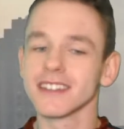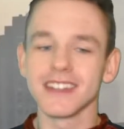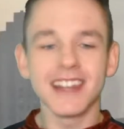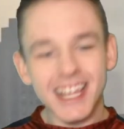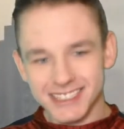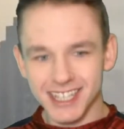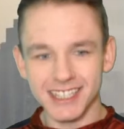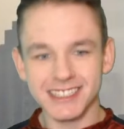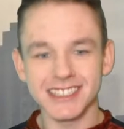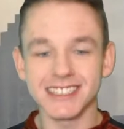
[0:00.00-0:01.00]
The last
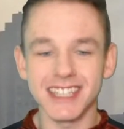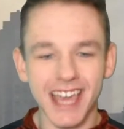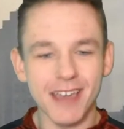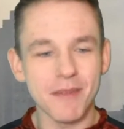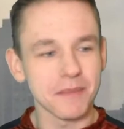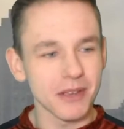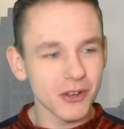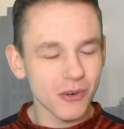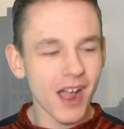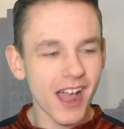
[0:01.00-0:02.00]
cutscenes of the game made me
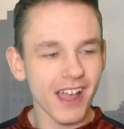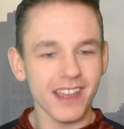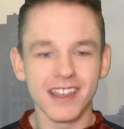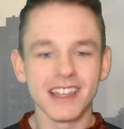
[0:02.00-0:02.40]
cry,